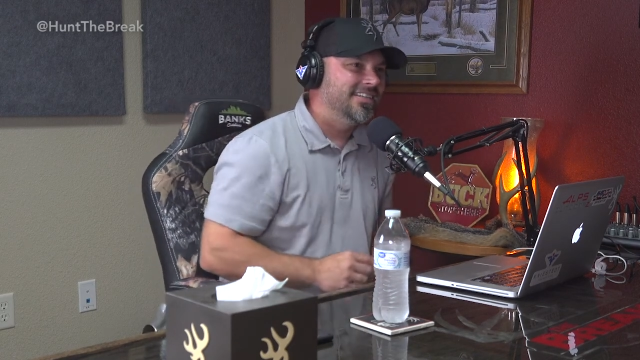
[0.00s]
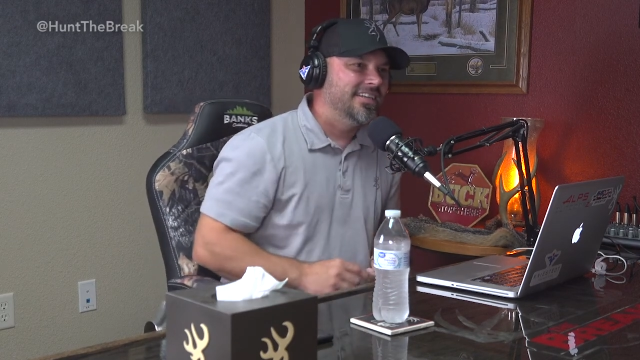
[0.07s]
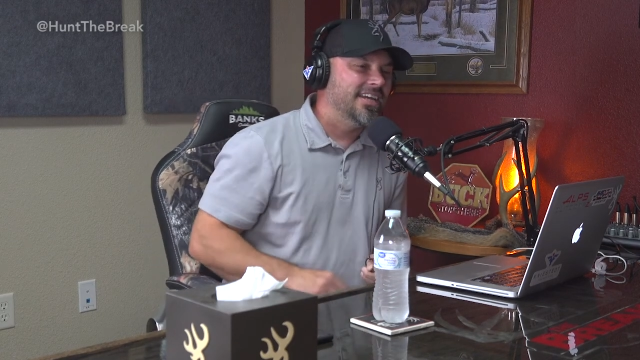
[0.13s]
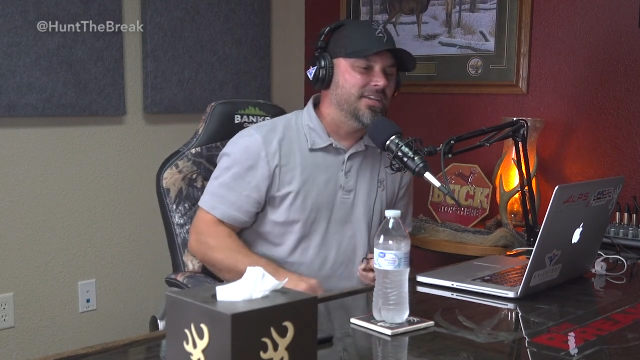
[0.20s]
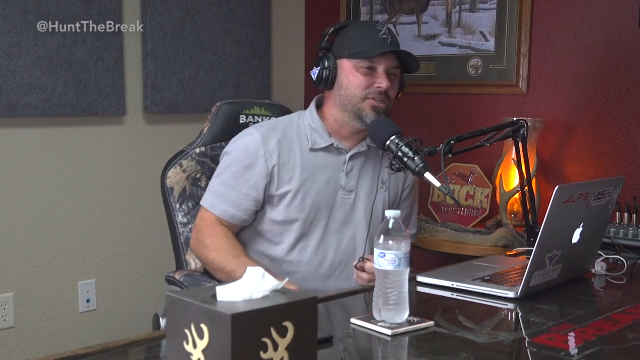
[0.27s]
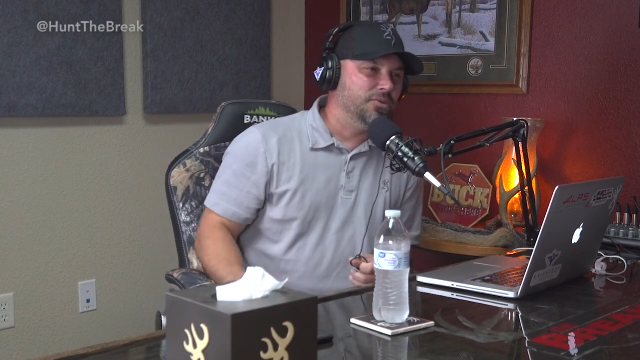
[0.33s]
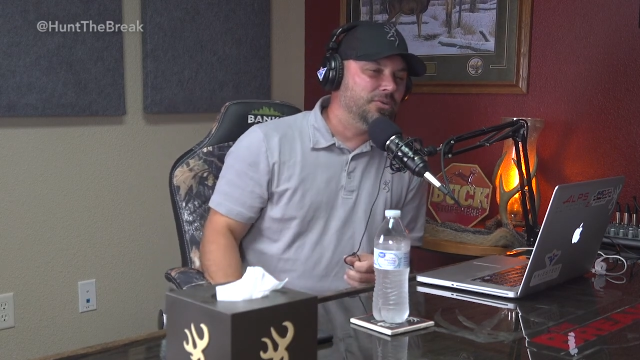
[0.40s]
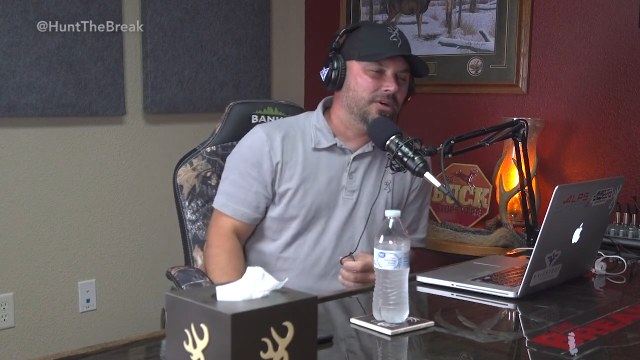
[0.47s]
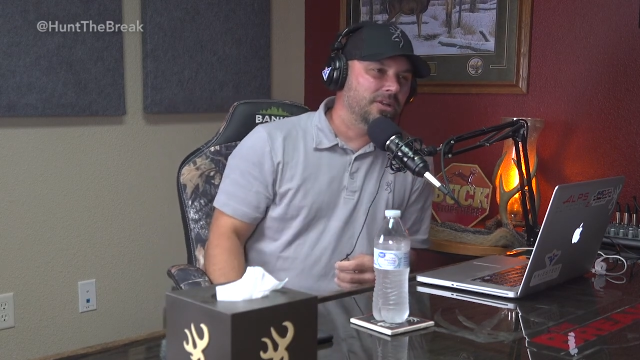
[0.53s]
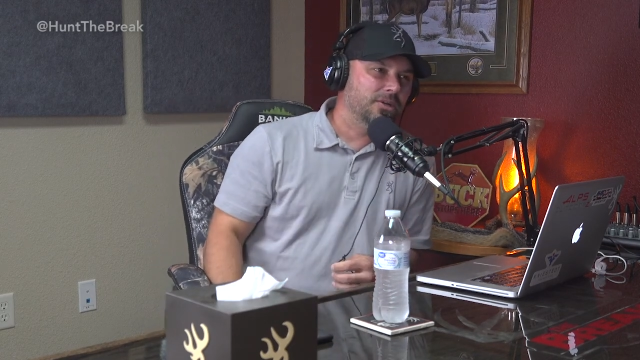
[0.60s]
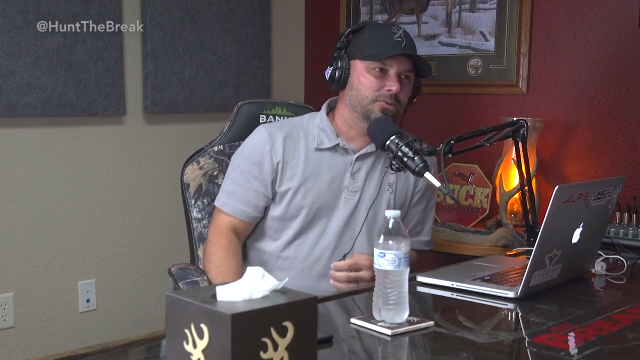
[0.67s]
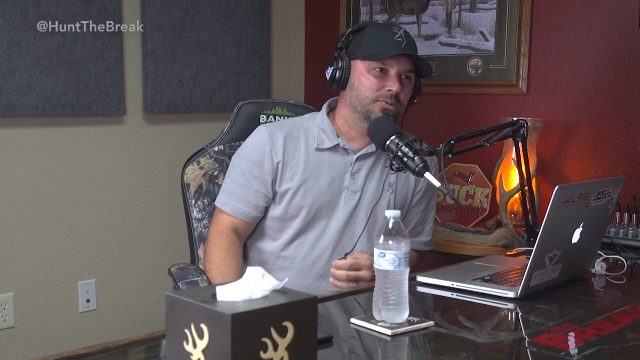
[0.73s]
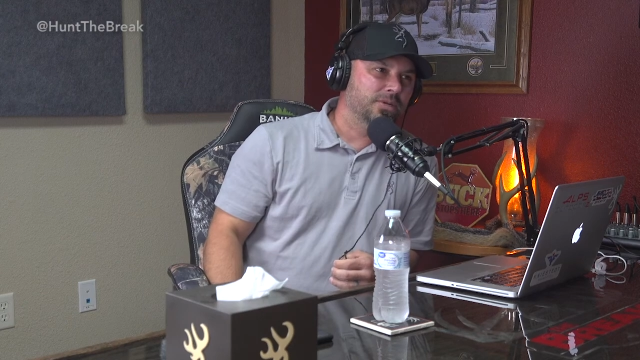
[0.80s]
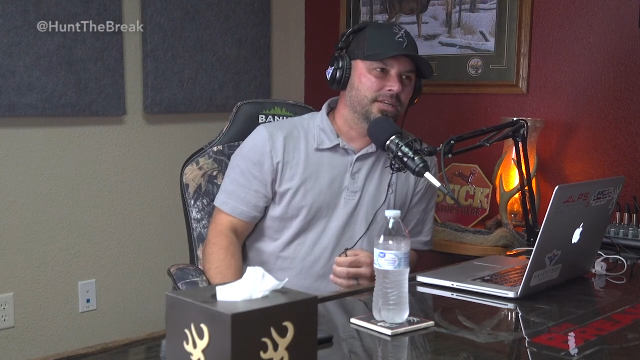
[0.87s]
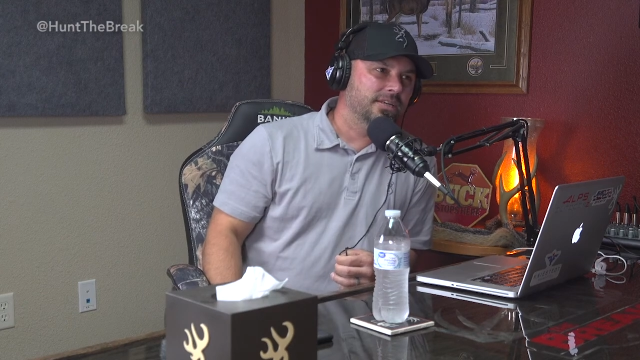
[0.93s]
And you all
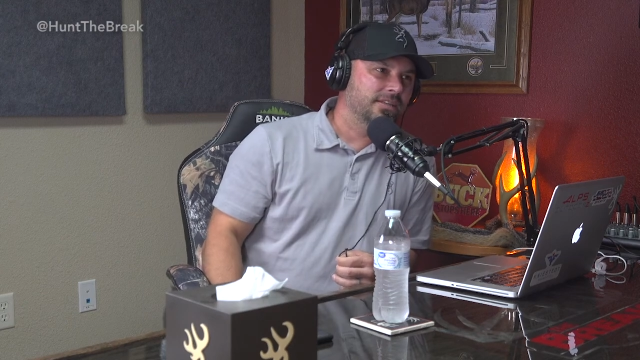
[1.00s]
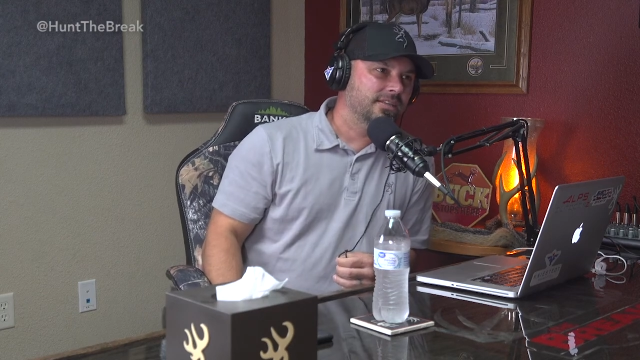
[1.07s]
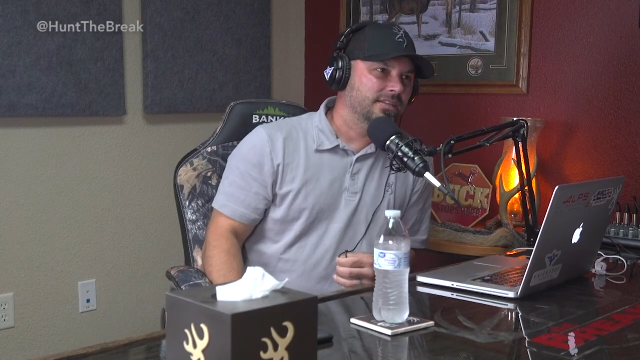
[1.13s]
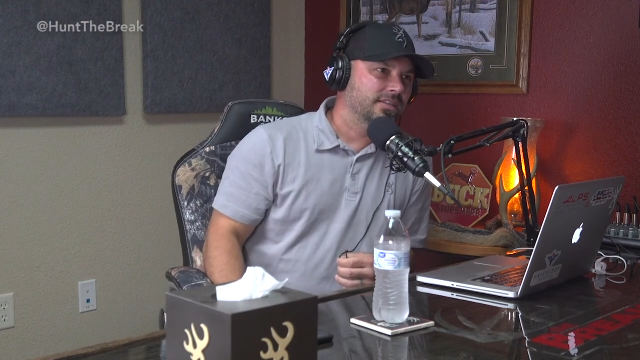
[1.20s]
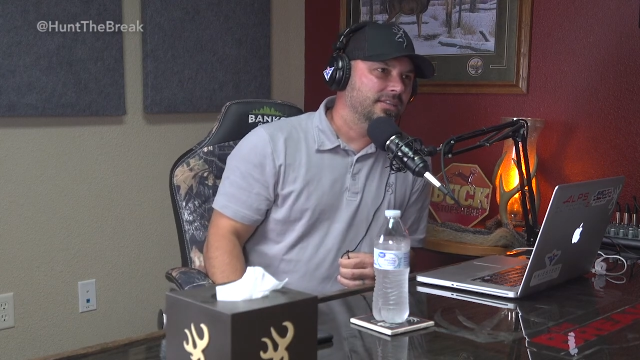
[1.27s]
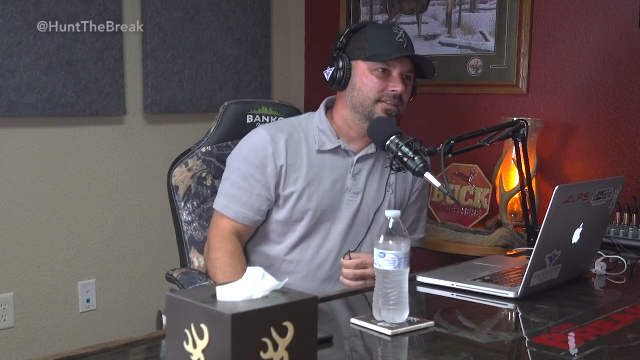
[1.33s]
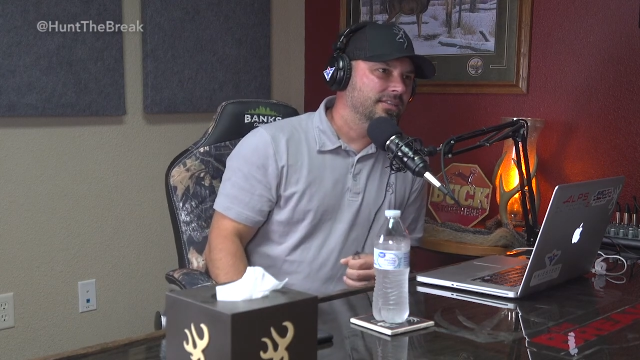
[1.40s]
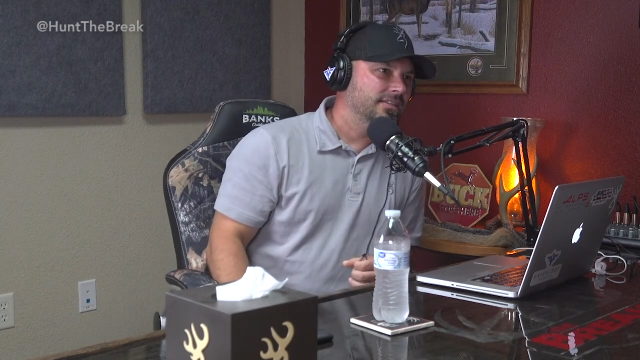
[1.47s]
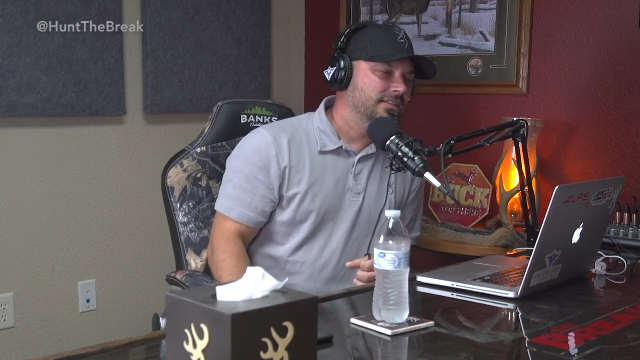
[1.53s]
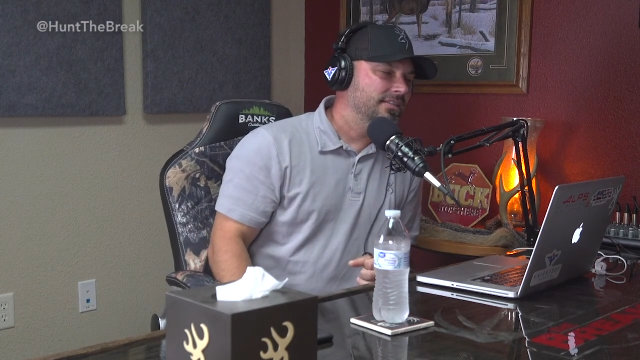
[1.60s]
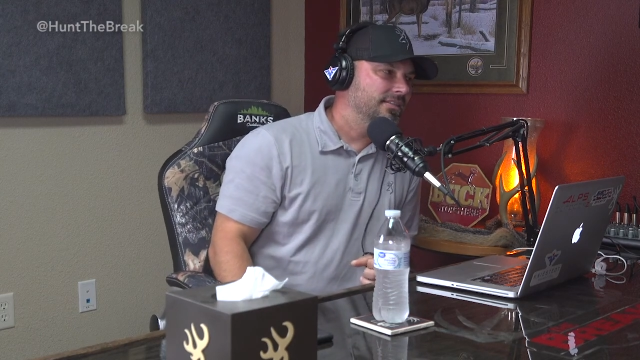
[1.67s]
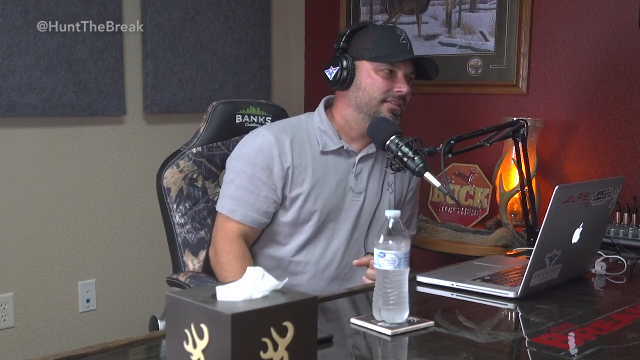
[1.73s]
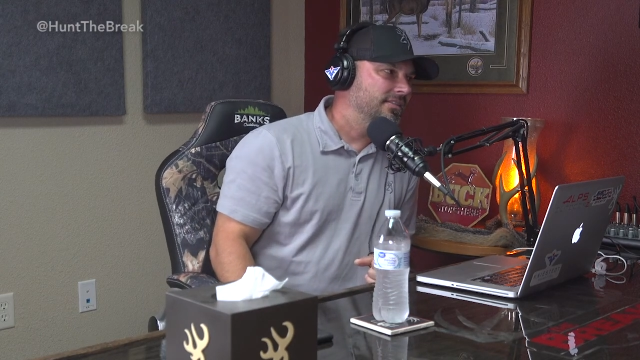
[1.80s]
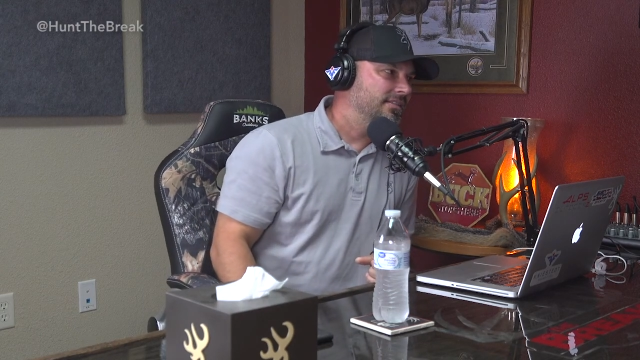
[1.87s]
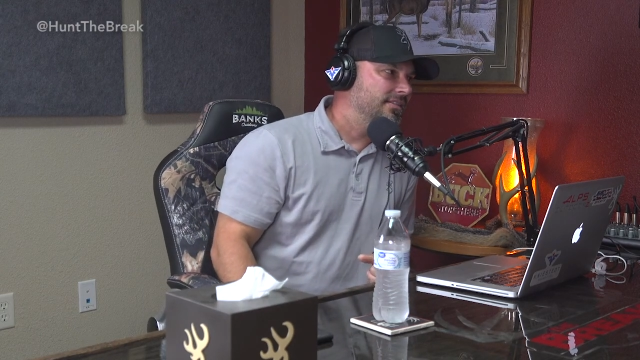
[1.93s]
are with
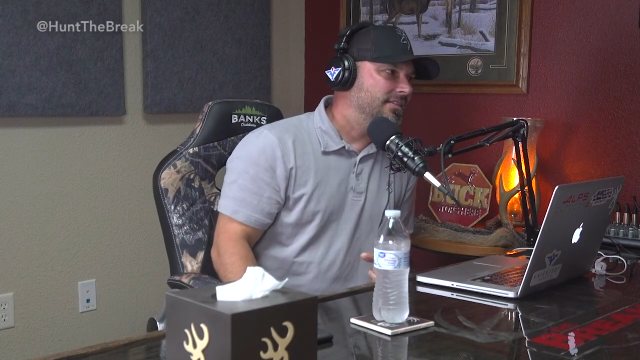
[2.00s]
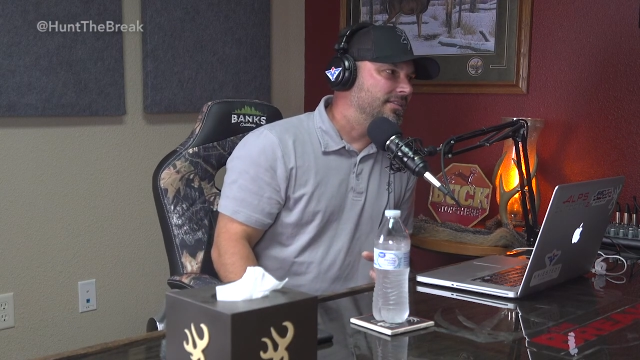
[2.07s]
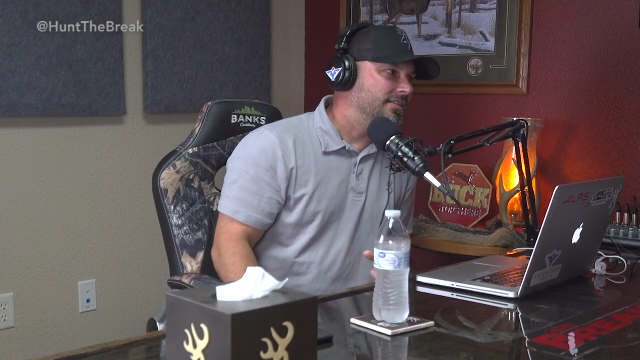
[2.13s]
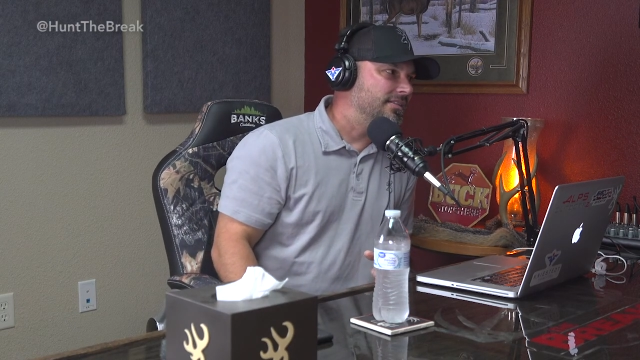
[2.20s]
the